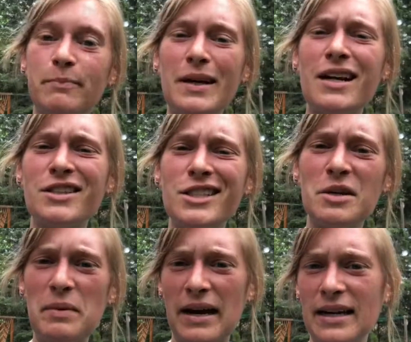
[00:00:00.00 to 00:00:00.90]
But I'll
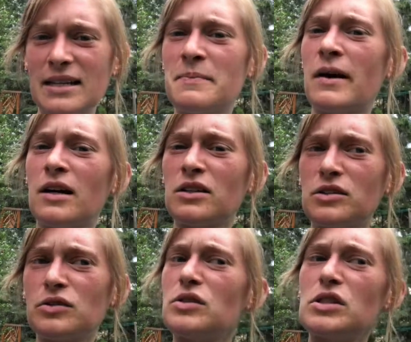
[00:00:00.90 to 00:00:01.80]
check back in tomorrow
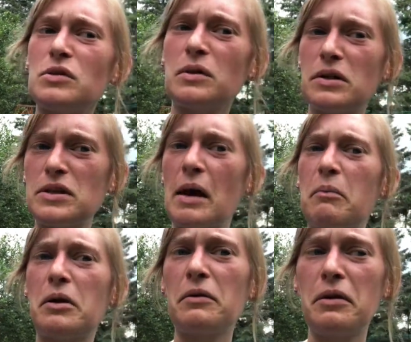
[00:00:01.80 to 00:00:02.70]
and see what's
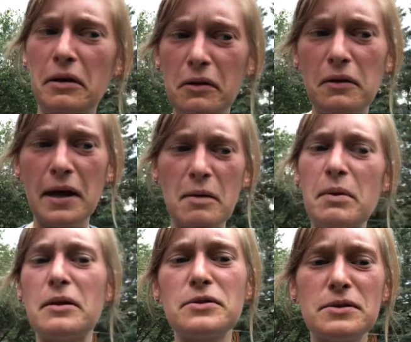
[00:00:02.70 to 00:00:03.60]
happening with our little
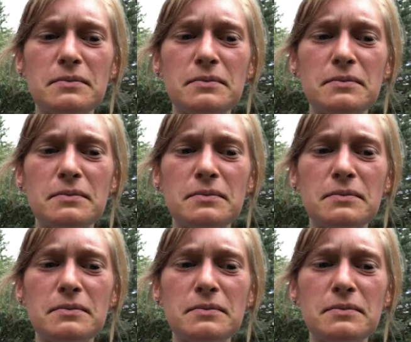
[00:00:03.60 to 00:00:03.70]
caterpillars.